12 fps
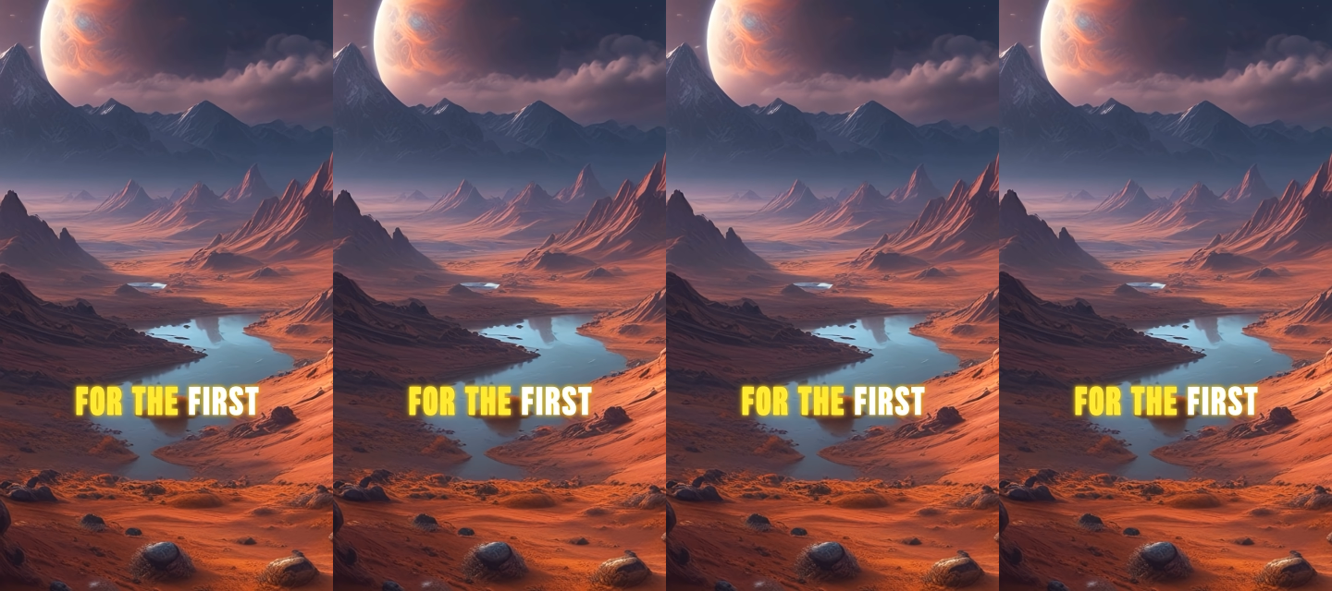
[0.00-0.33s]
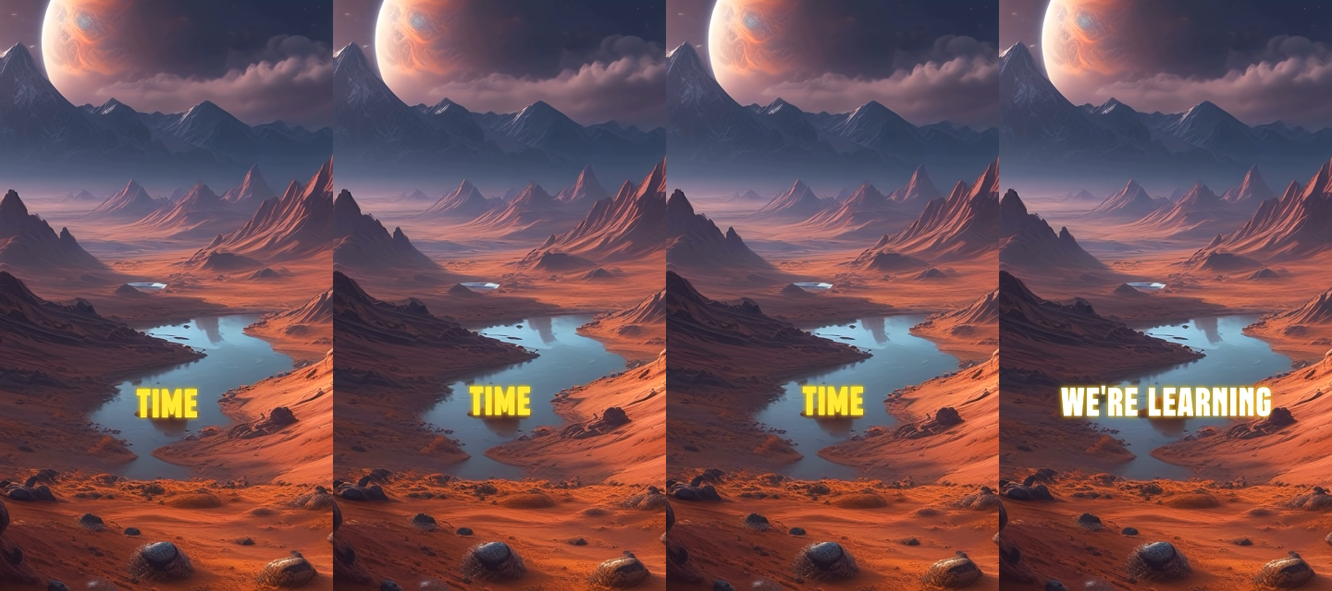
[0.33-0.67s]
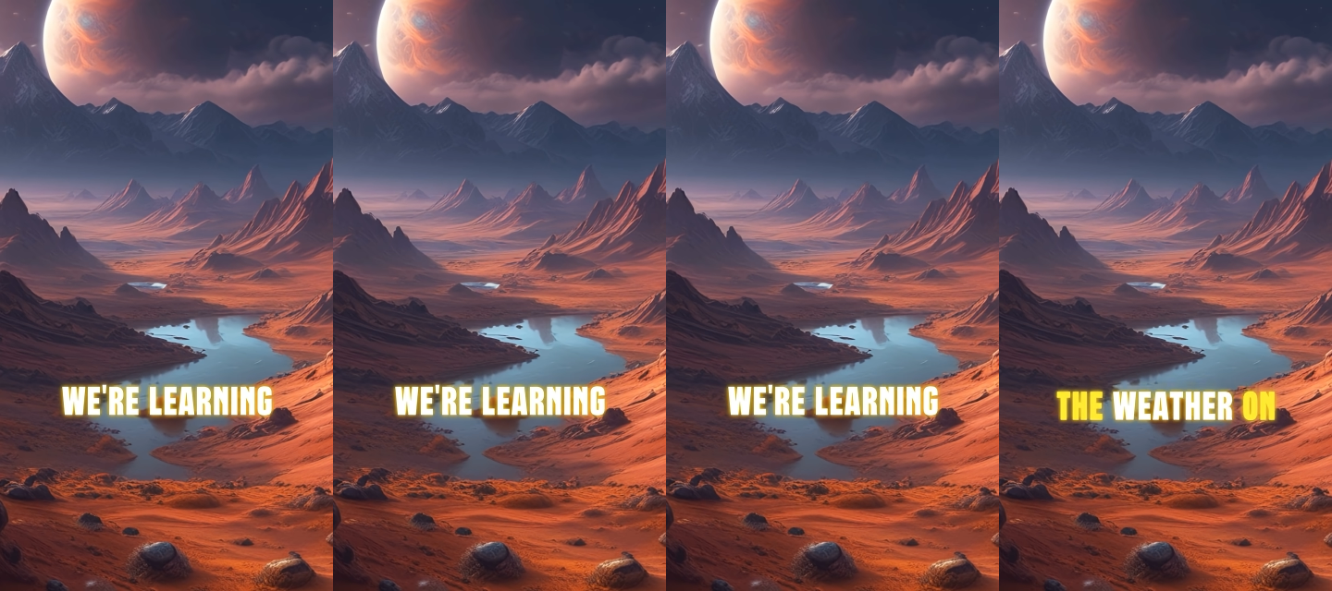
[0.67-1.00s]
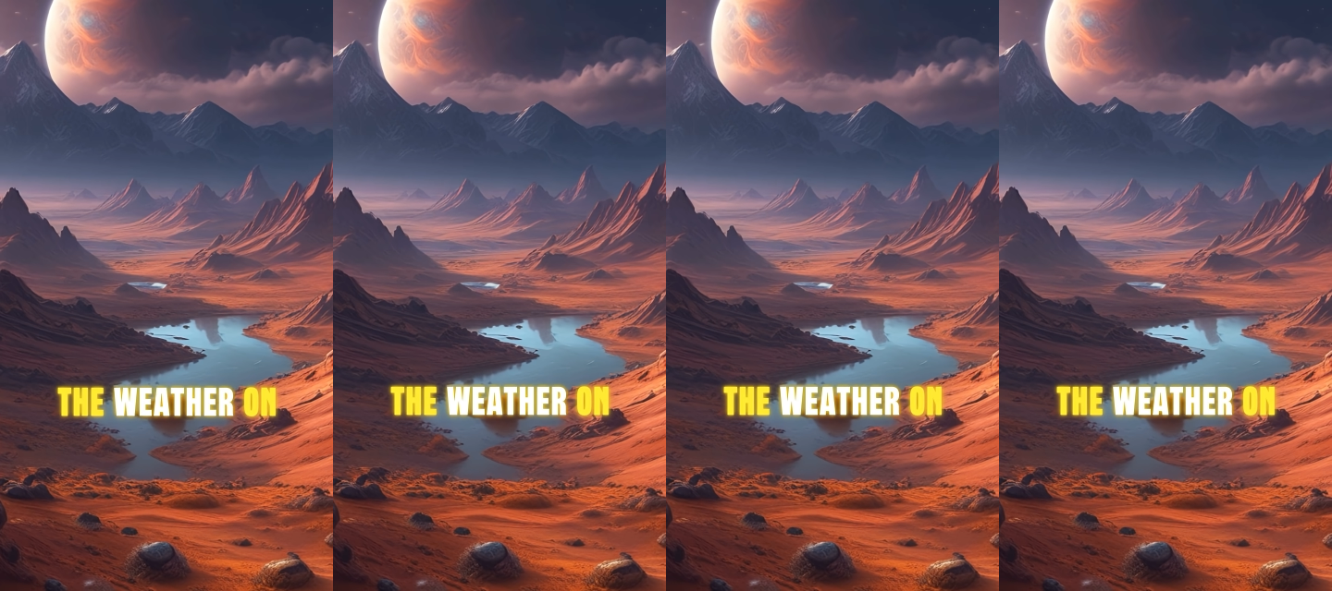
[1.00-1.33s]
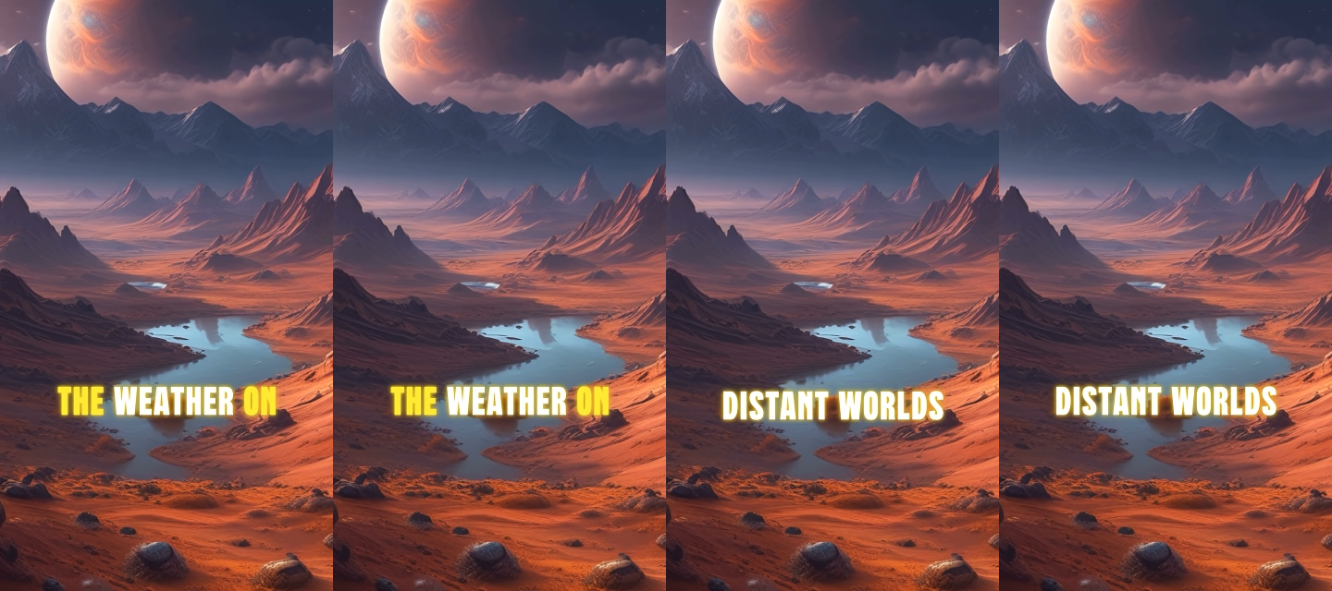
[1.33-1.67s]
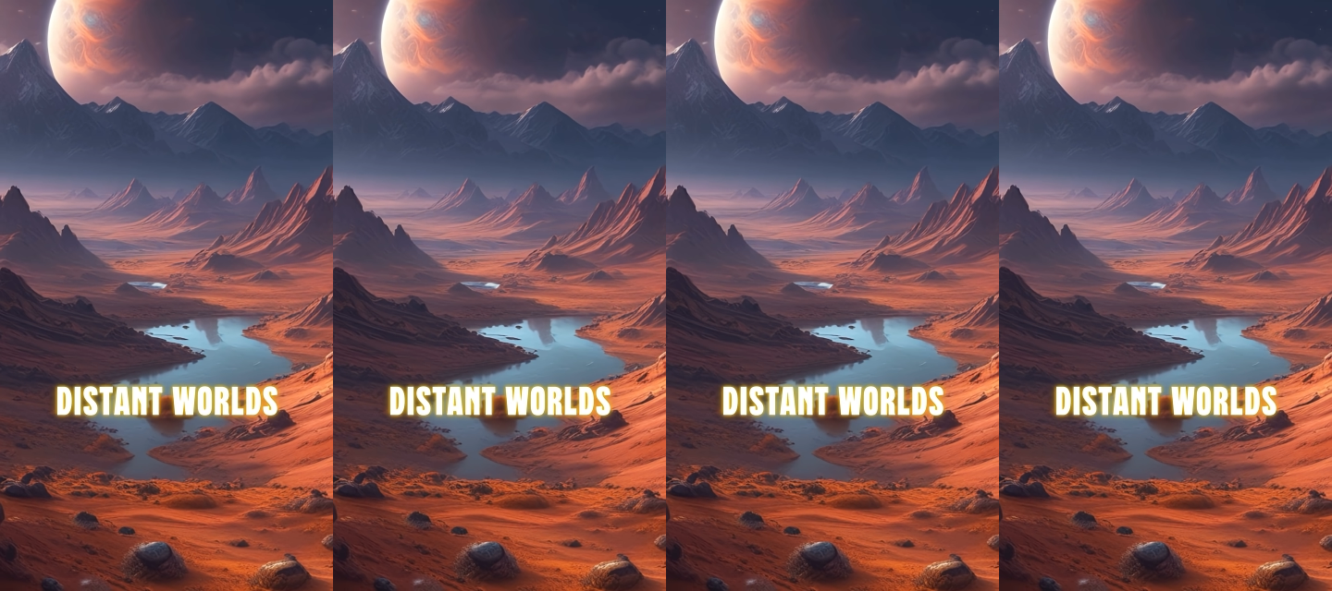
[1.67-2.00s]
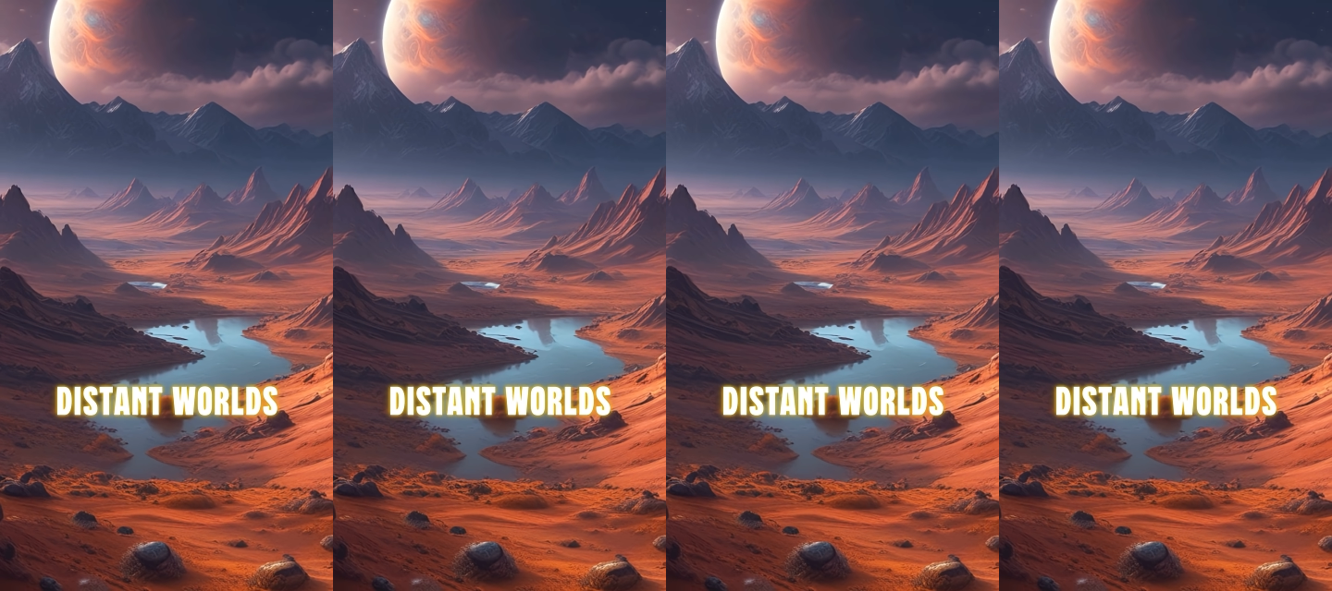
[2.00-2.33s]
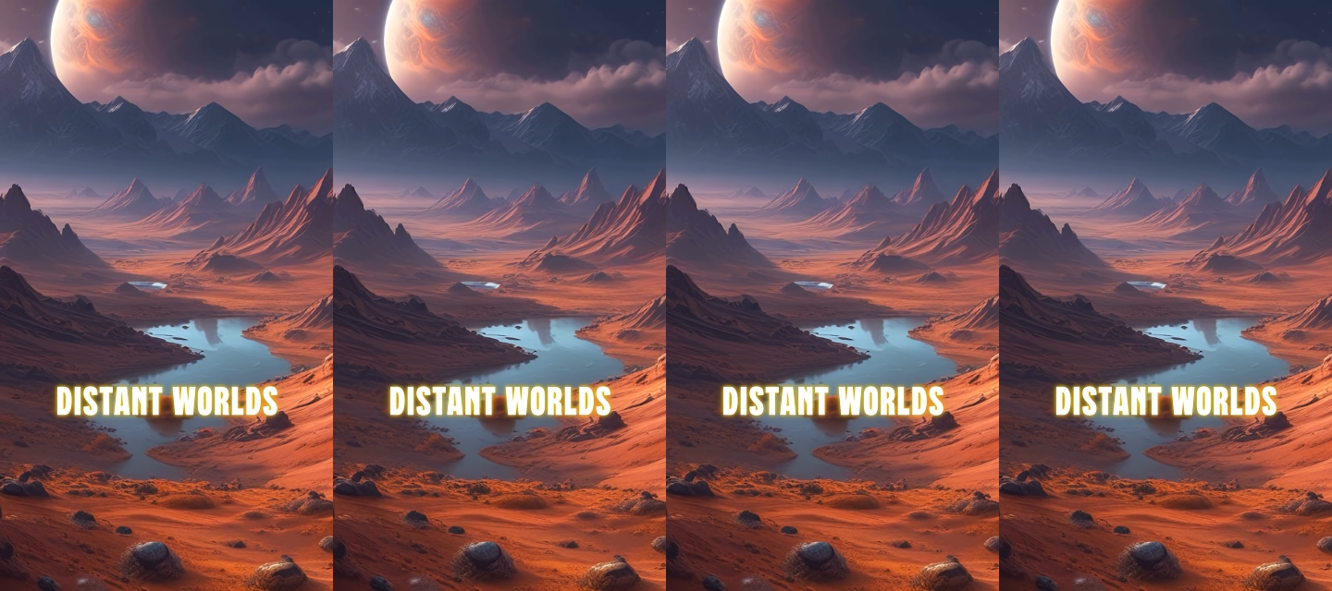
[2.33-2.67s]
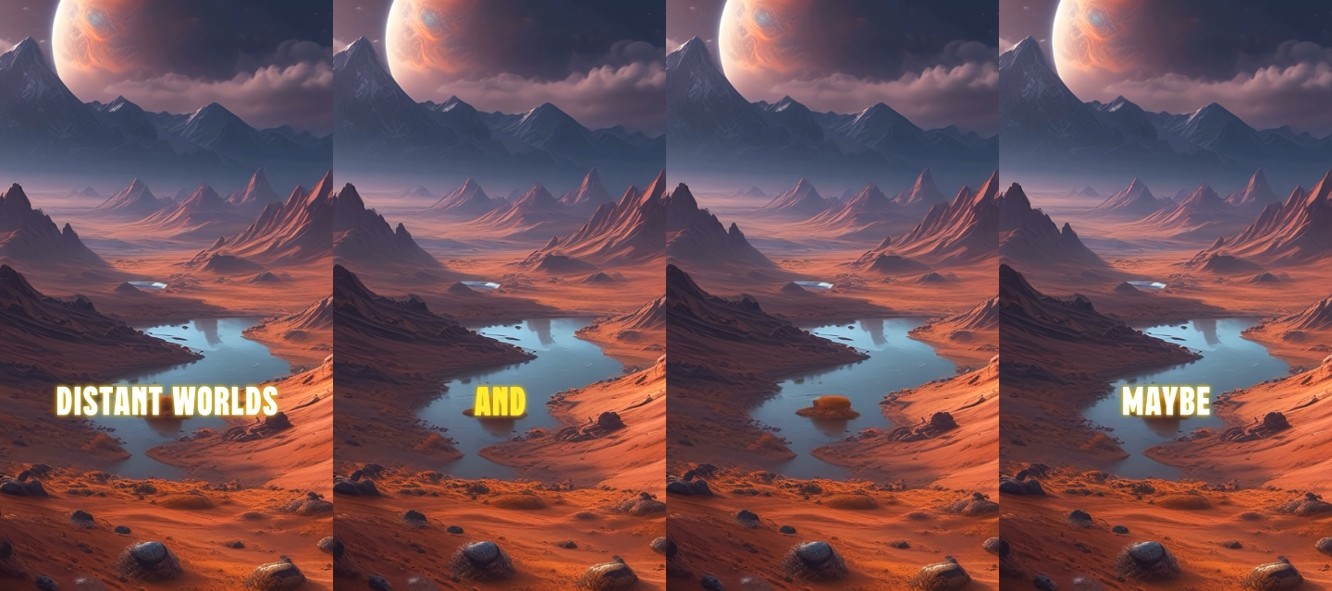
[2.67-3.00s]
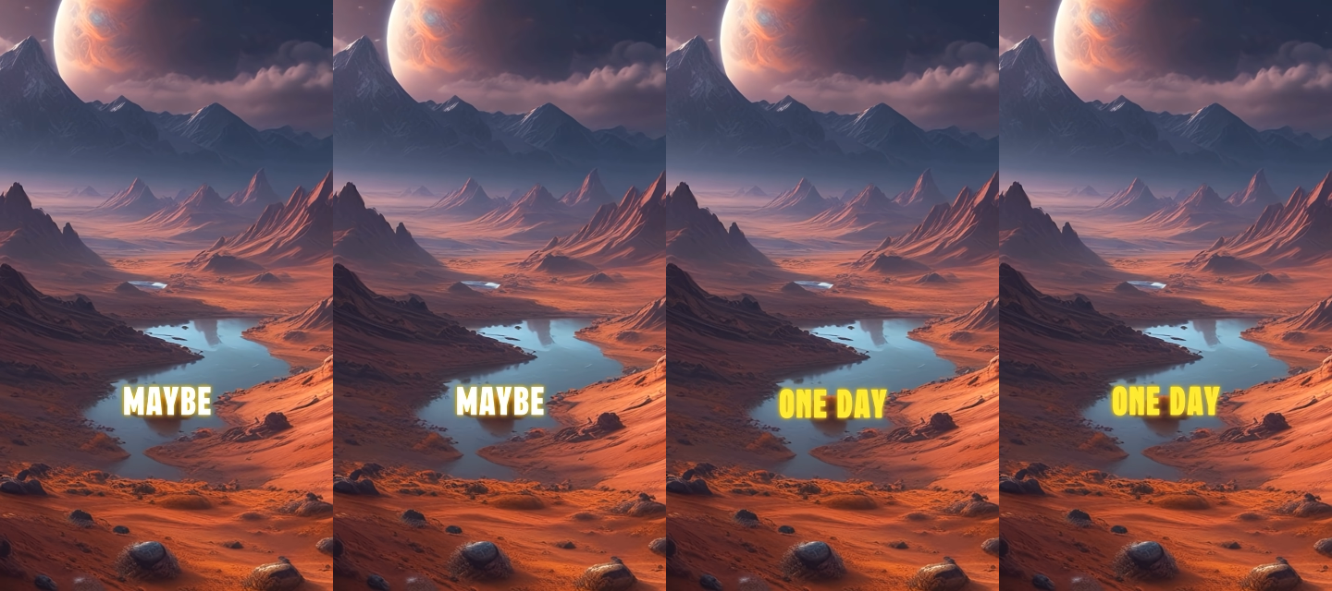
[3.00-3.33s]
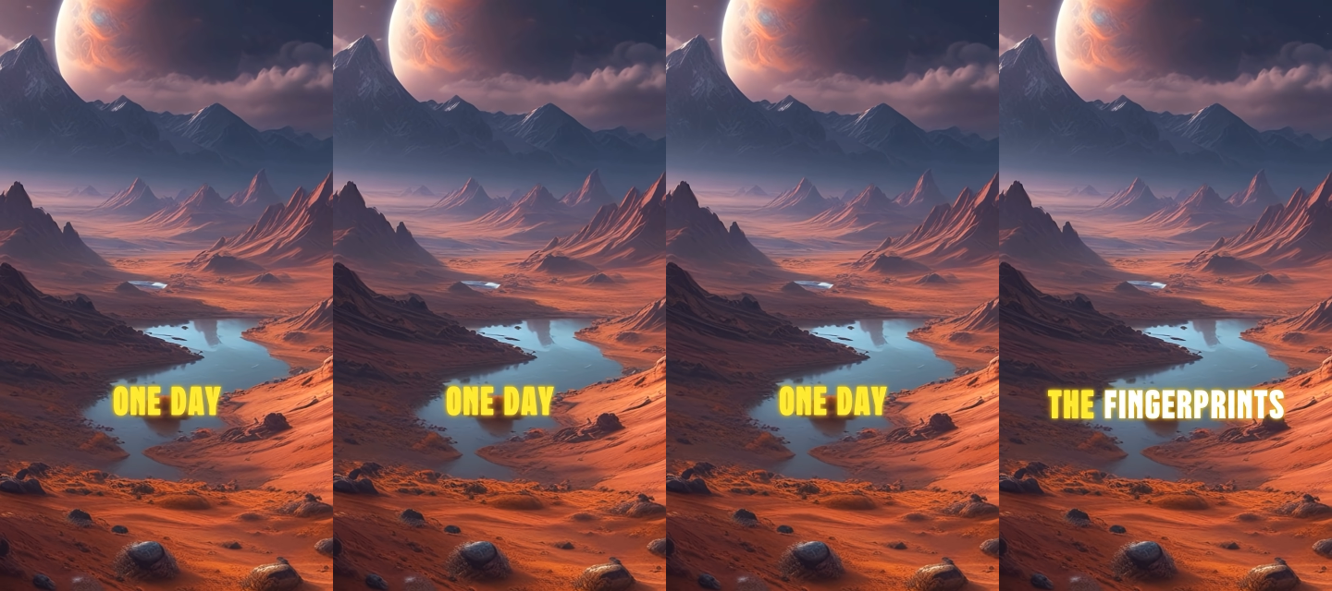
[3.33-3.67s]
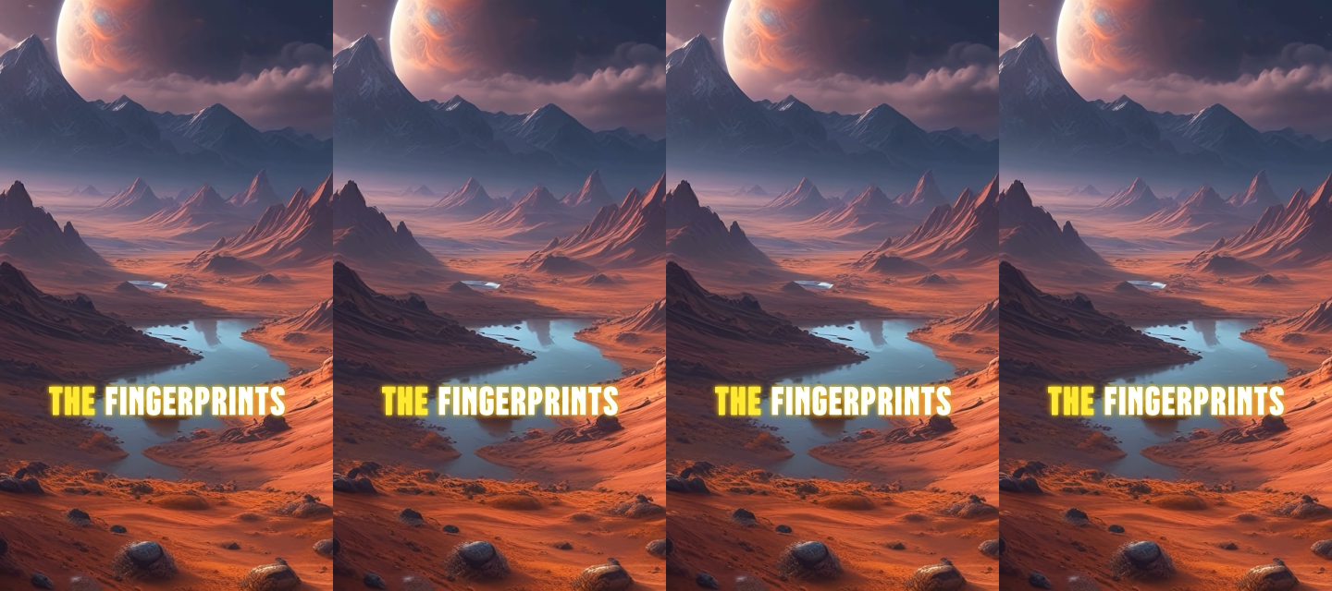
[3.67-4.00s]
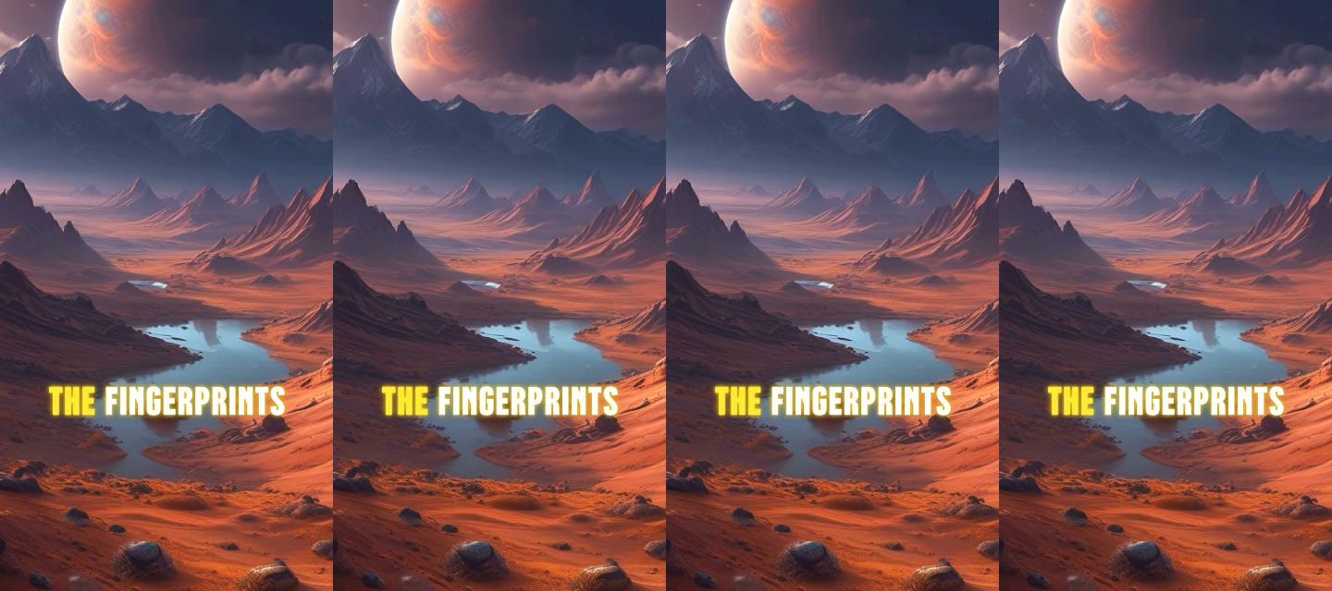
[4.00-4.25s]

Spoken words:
No face is visible, so there are no lips to read.